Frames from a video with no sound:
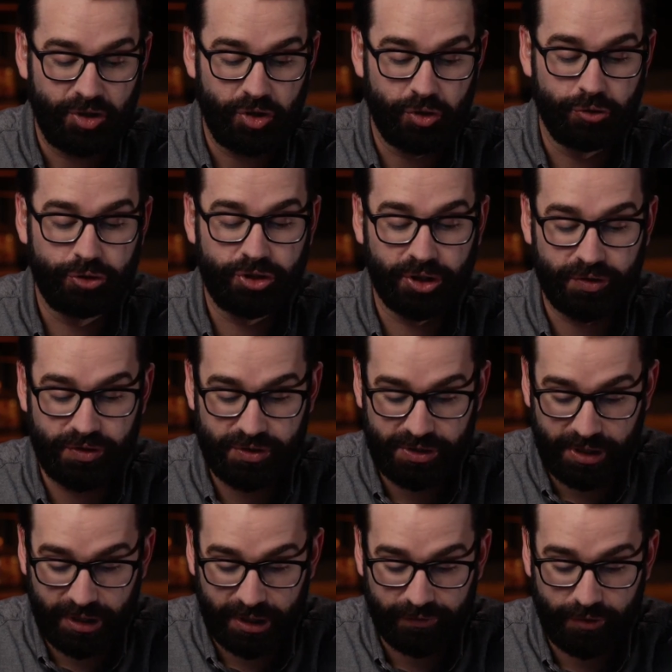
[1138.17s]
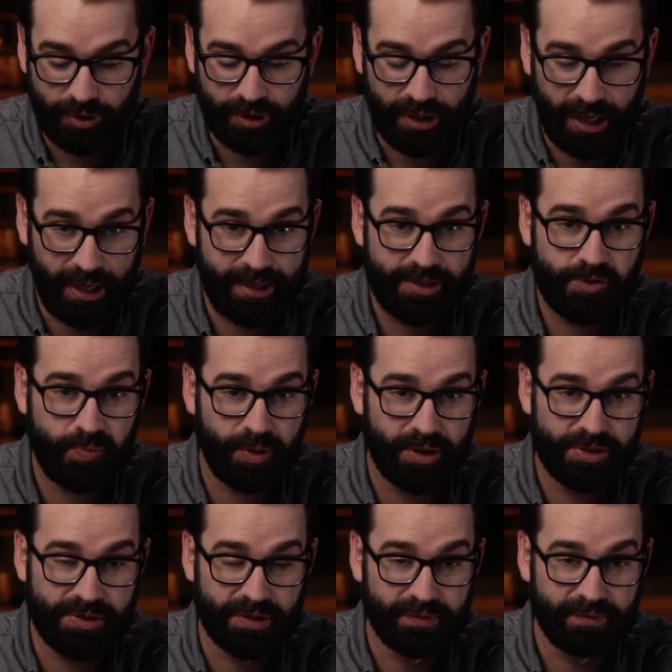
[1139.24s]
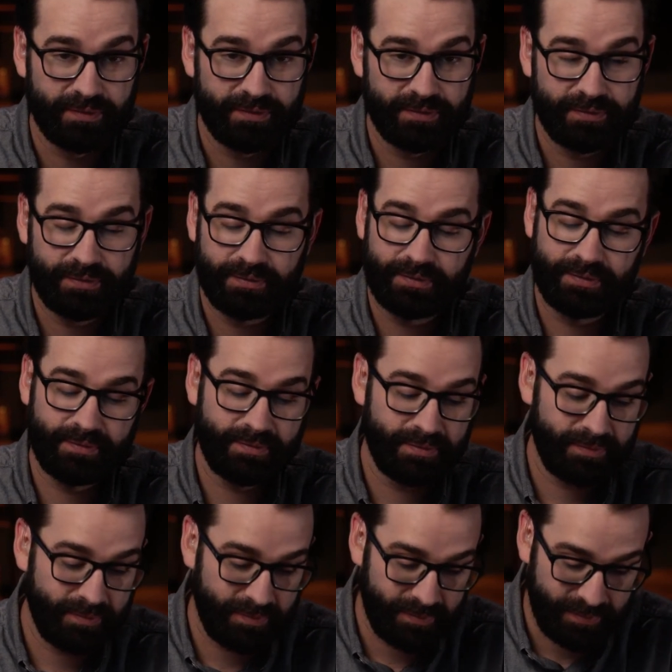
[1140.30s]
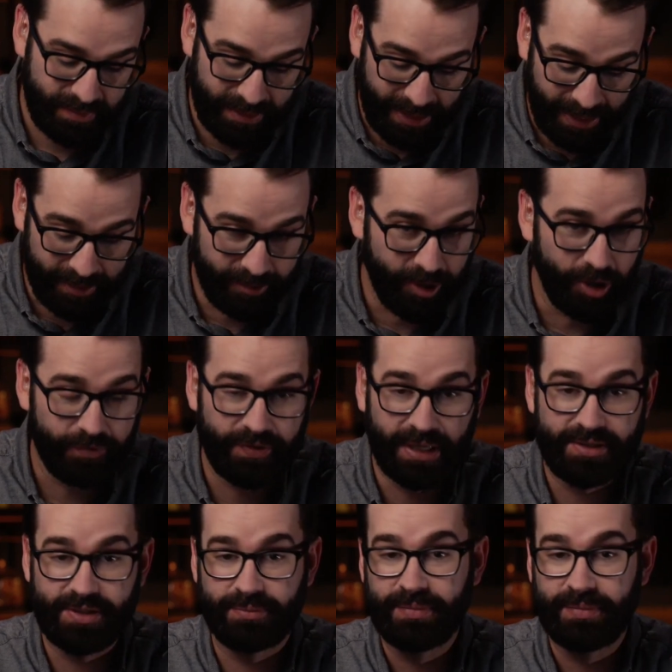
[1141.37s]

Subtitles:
you should still, if you're an honest person, I don't know if that's